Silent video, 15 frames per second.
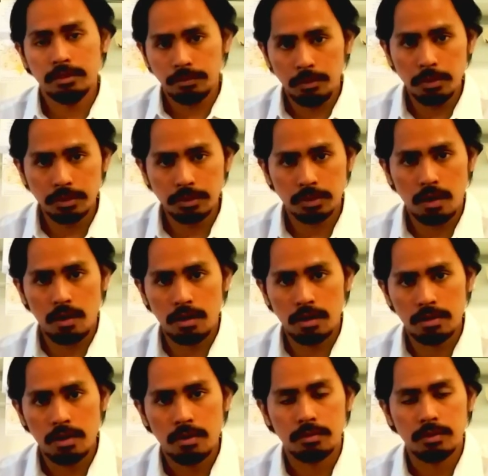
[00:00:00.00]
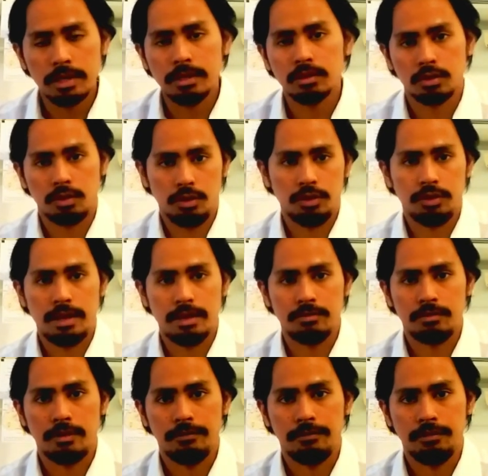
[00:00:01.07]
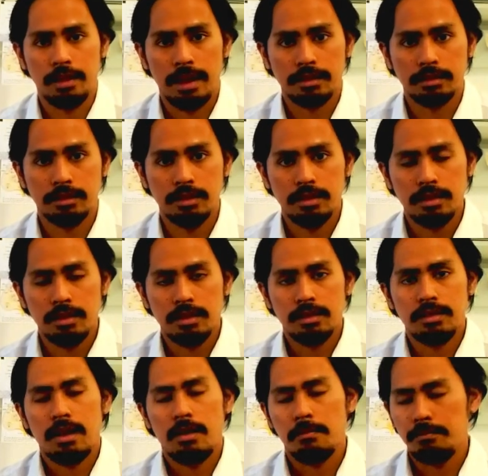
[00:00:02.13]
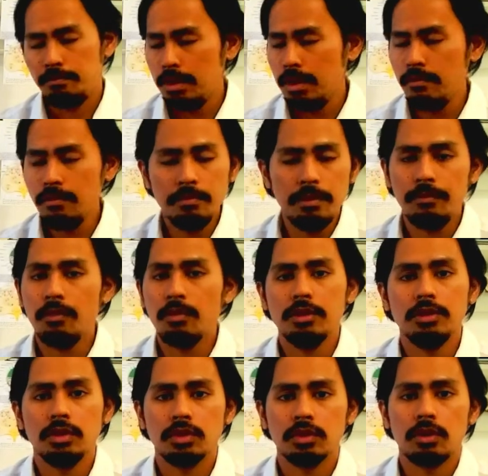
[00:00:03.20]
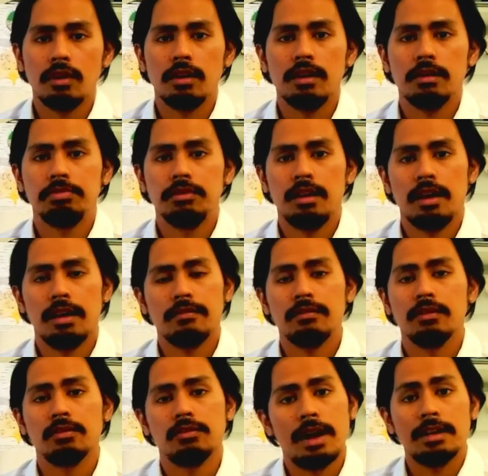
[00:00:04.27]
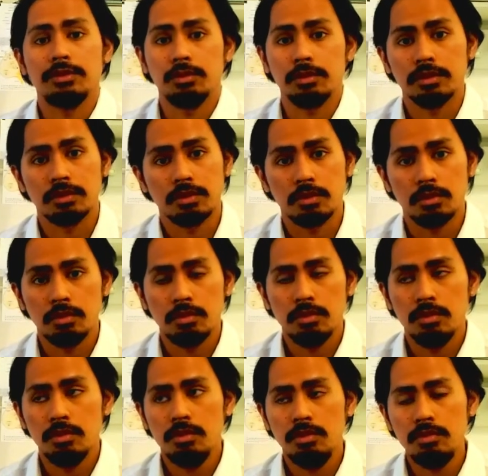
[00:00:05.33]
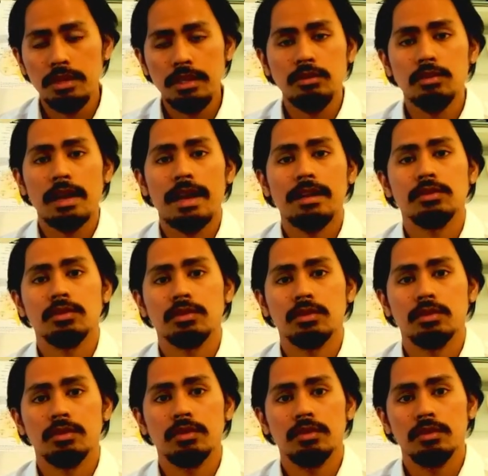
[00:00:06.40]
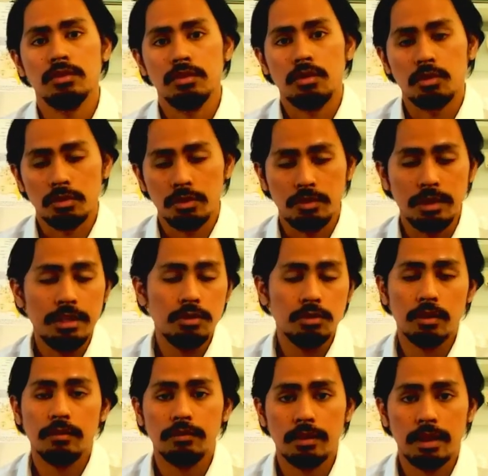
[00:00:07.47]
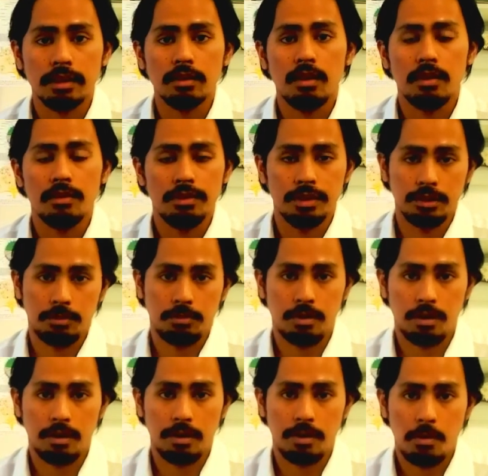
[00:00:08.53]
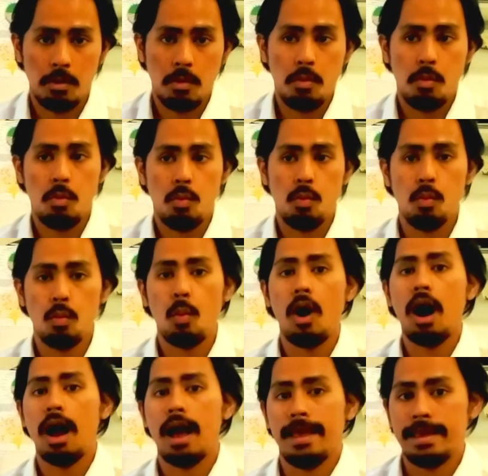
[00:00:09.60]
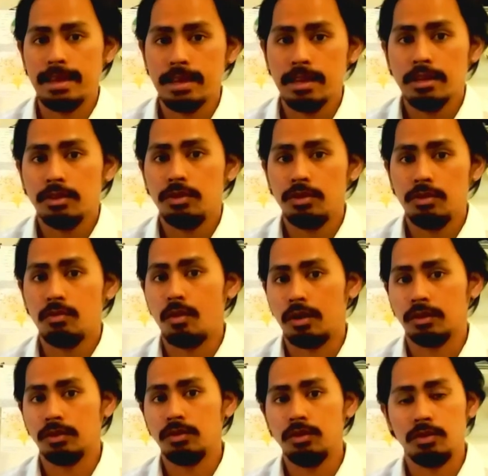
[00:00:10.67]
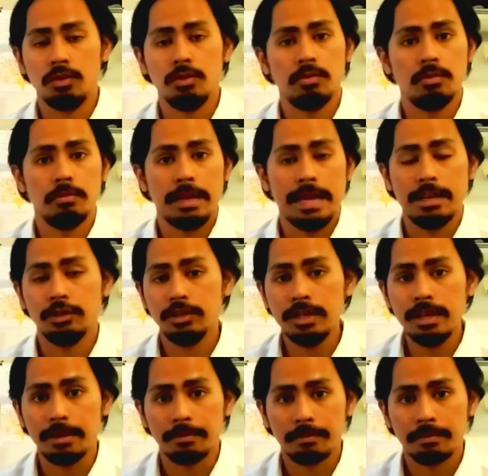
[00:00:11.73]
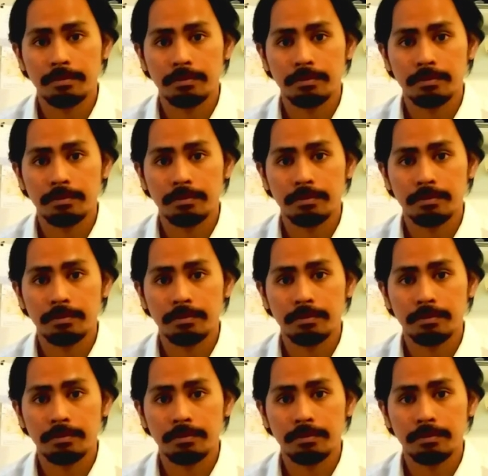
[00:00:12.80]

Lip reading: focus on research and reflect. Now, even before you start applying for graduate school, you need to answer, or you need to reflect on this part. Why do you want to do PhD?